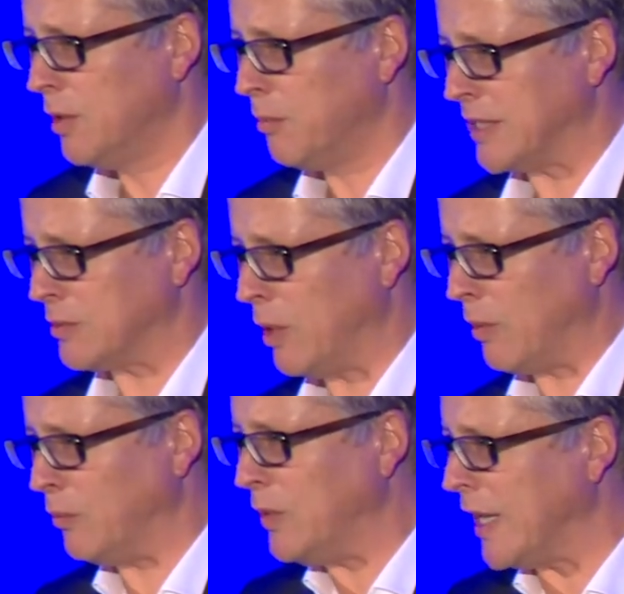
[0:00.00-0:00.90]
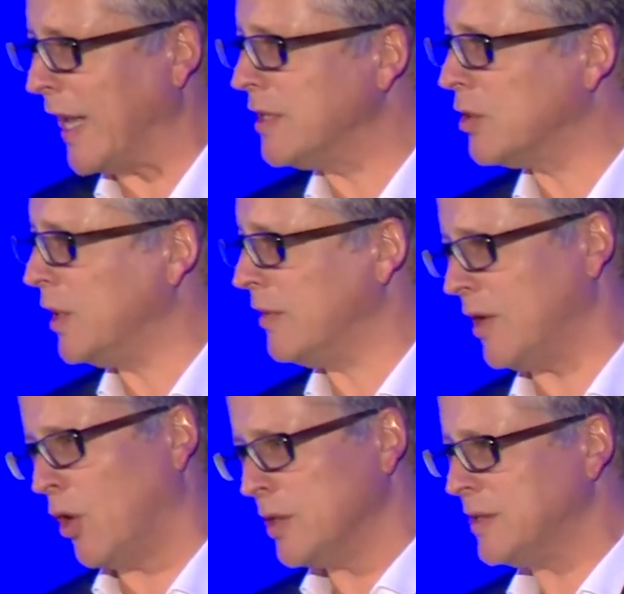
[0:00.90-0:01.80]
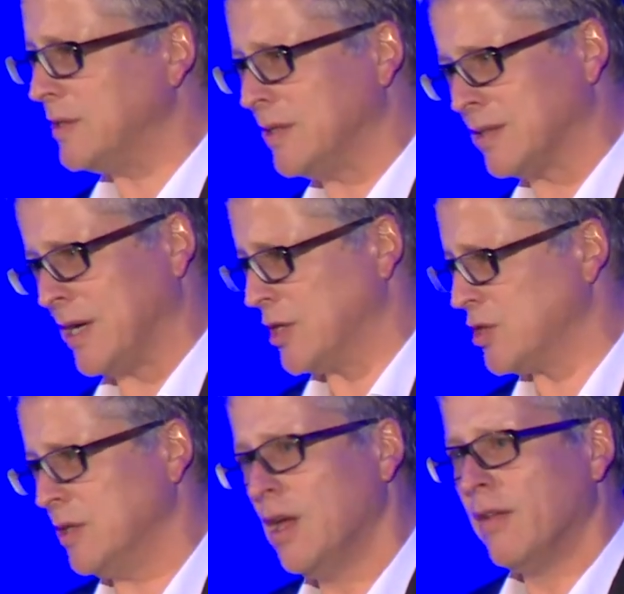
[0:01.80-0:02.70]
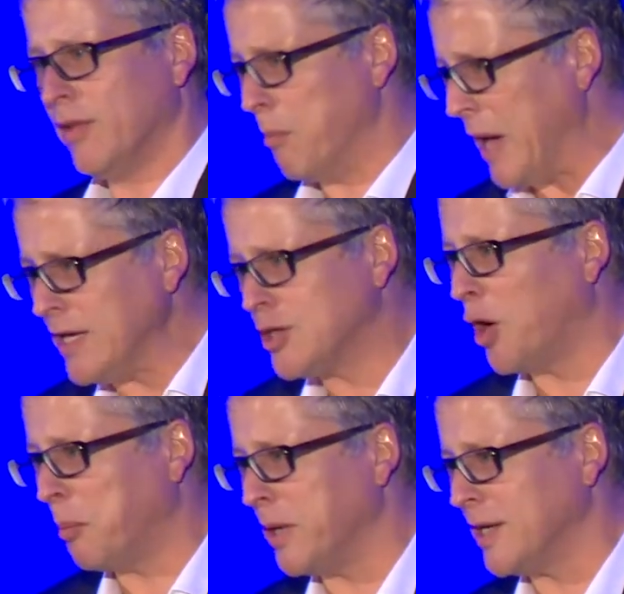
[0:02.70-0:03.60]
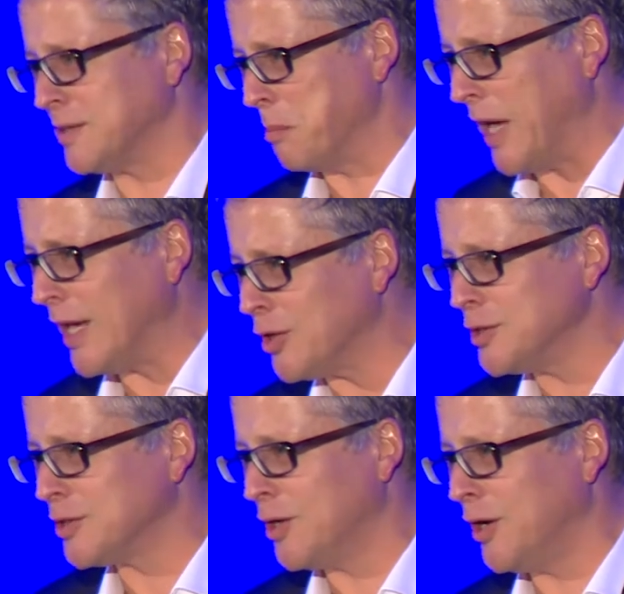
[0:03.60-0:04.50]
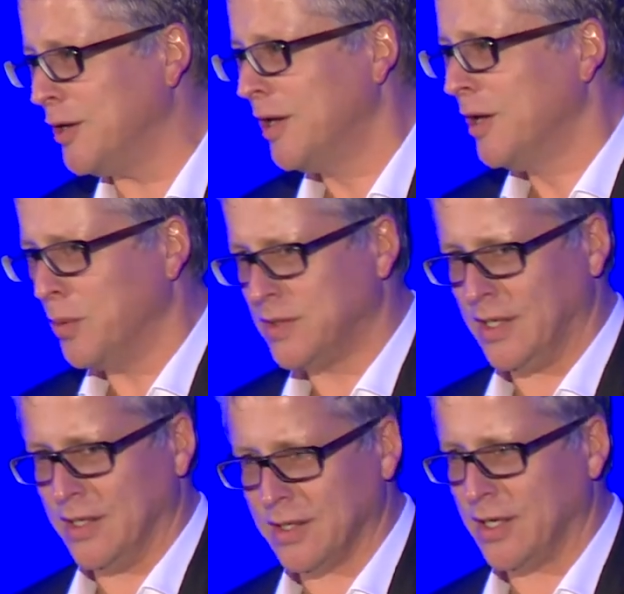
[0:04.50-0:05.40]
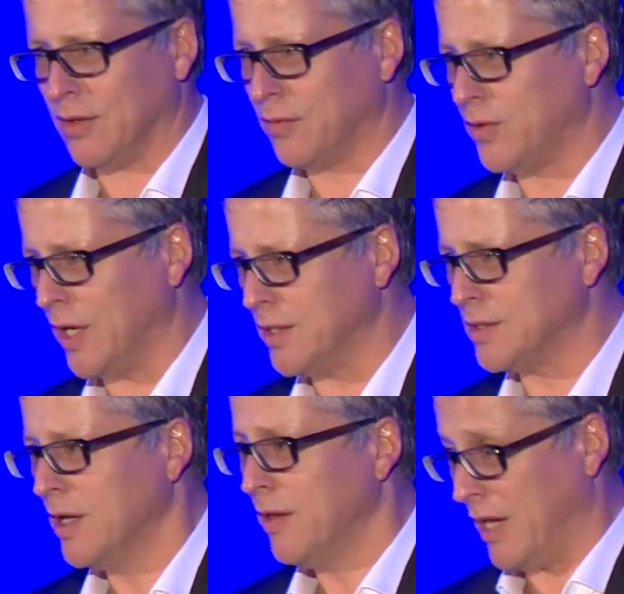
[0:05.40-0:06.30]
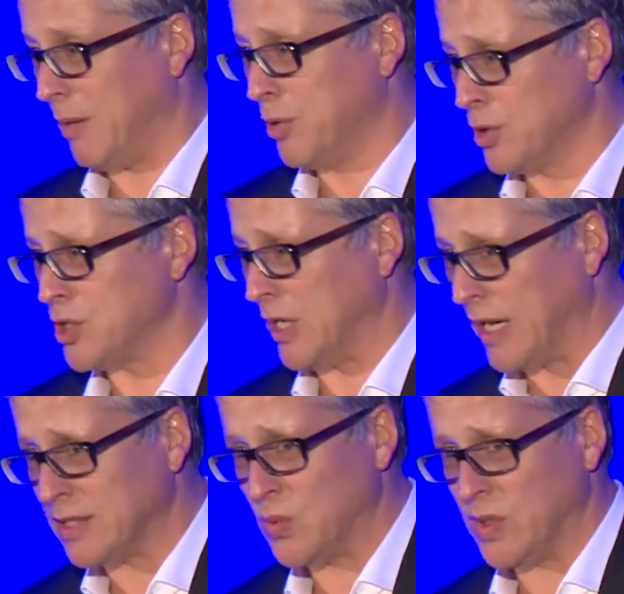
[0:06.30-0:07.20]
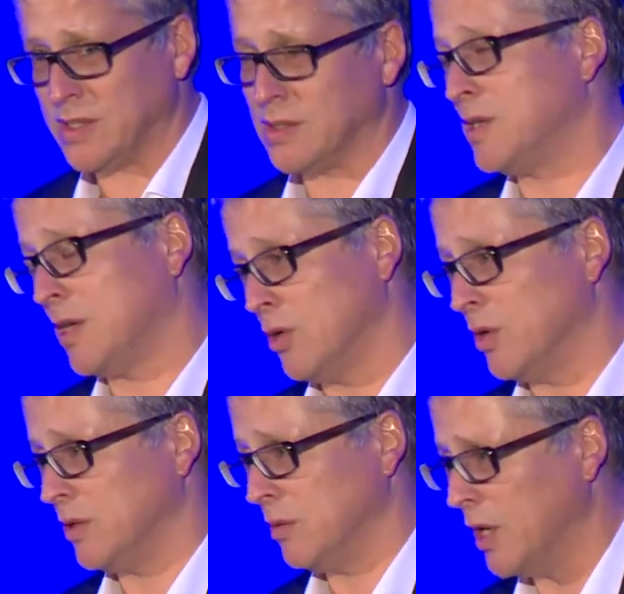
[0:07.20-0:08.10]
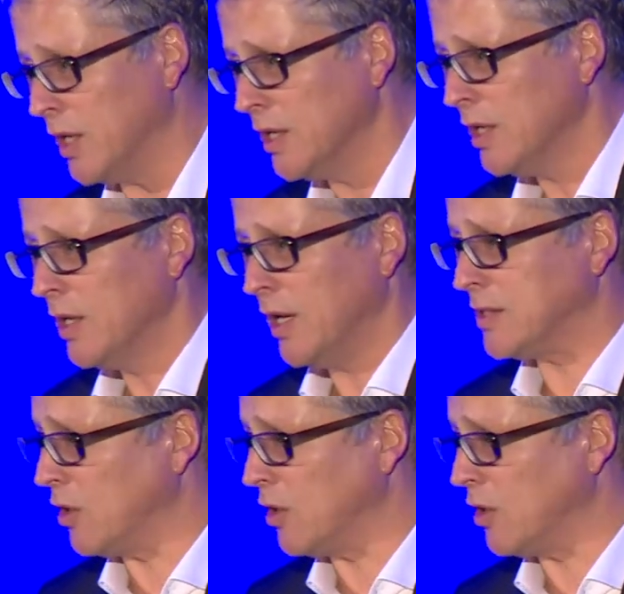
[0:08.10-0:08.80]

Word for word: By the way, when we entering the, all these discussion, the main topics, the main concern with the Internet of Things, they're approaching us with is security, right? It's